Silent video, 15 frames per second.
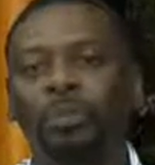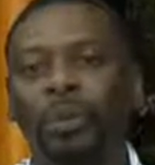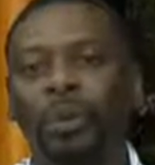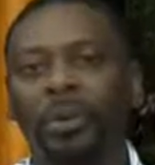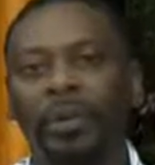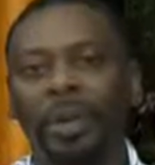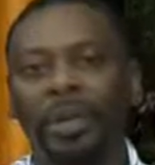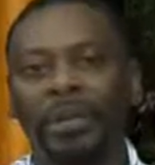
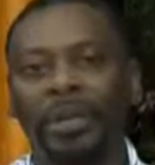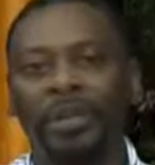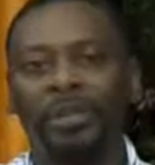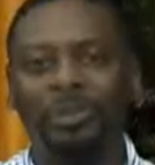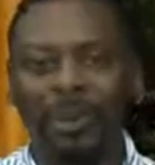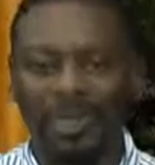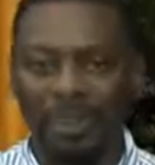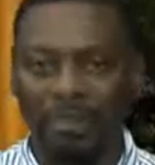program that
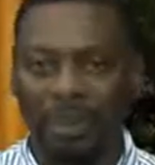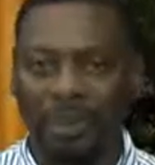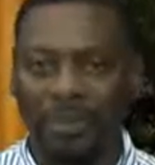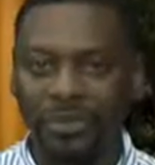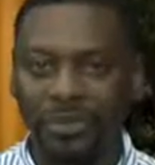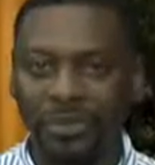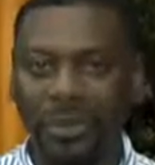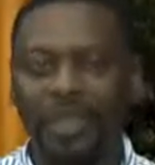is being
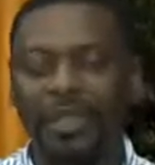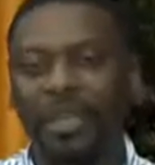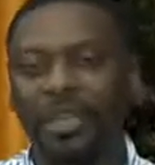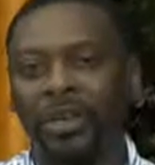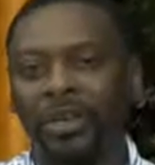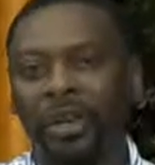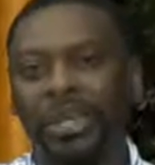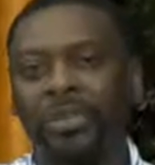sponsored by the
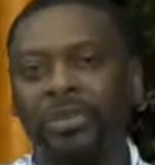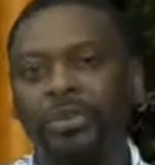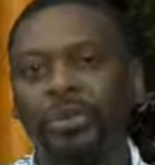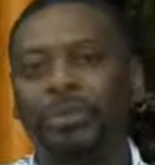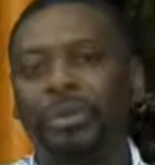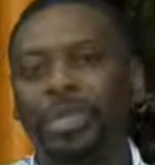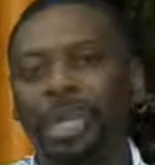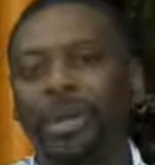LaGrange
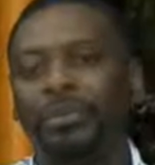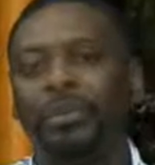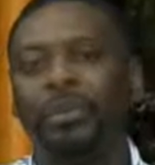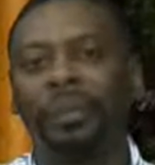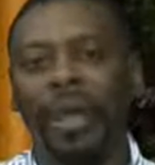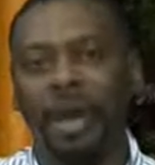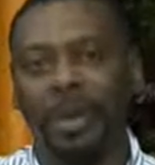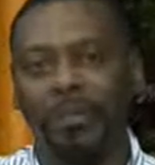Troop Chamber
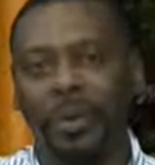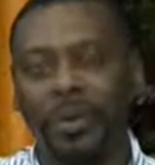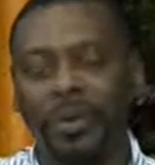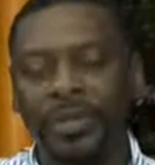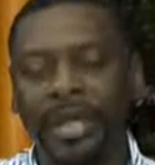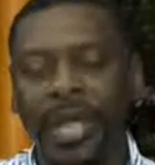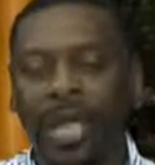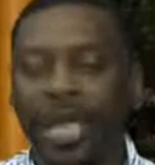of Commerce